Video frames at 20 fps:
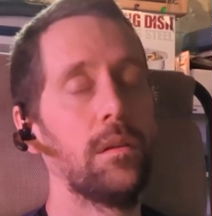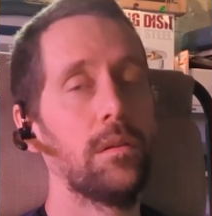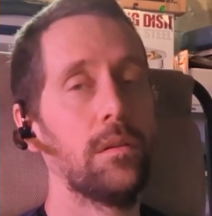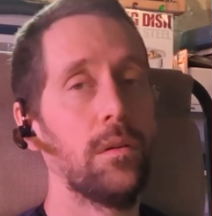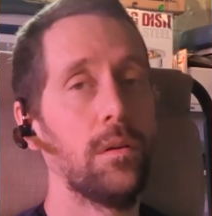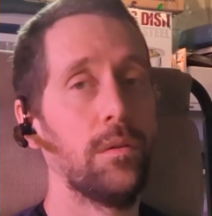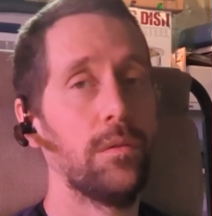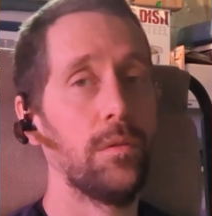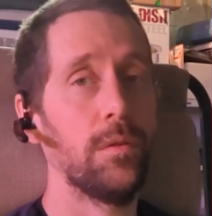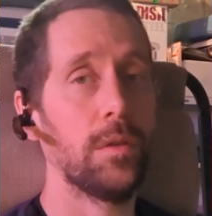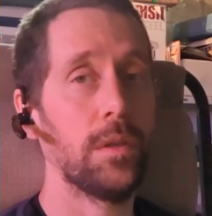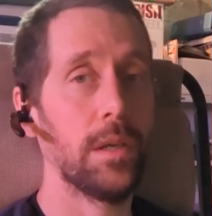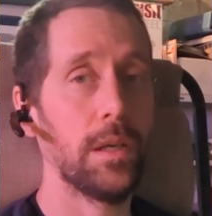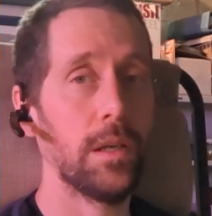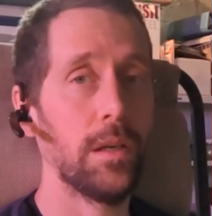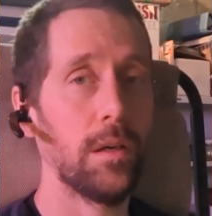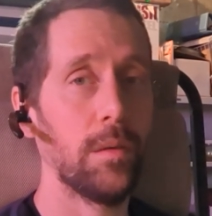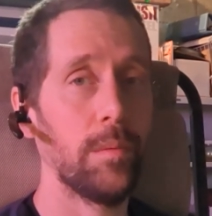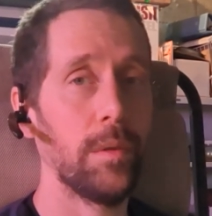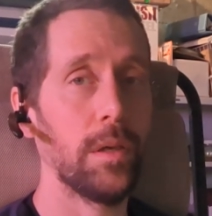So if you can
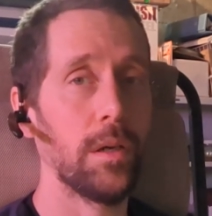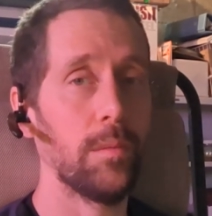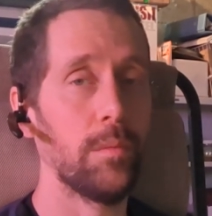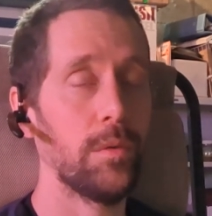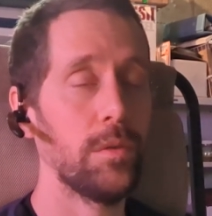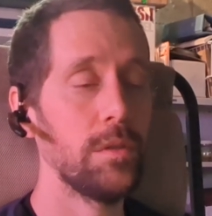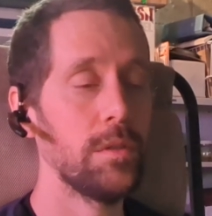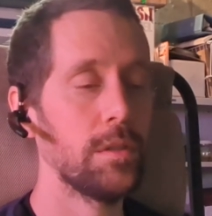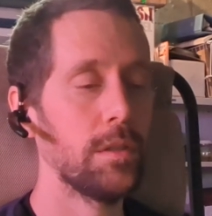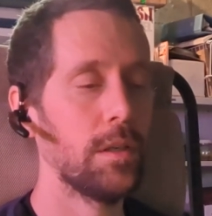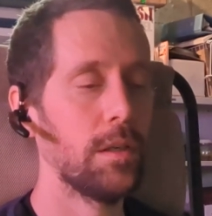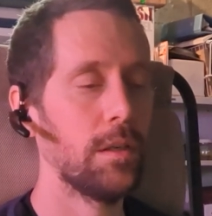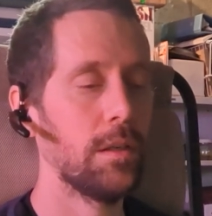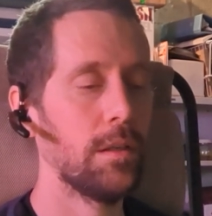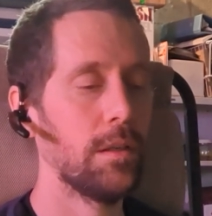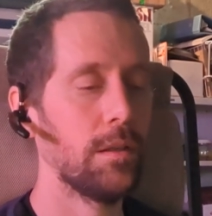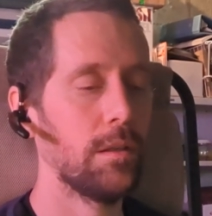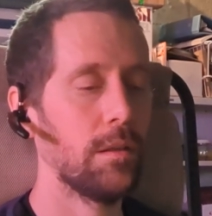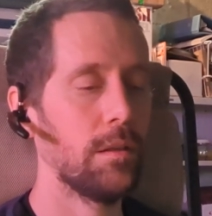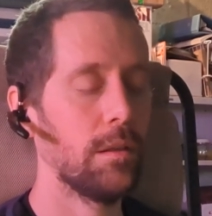help me, I appreciate
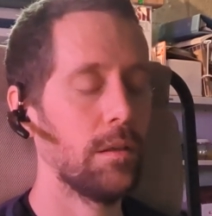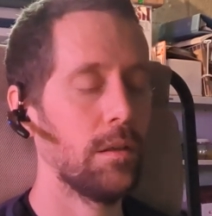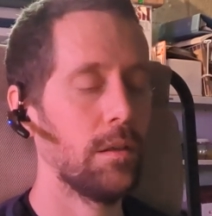it.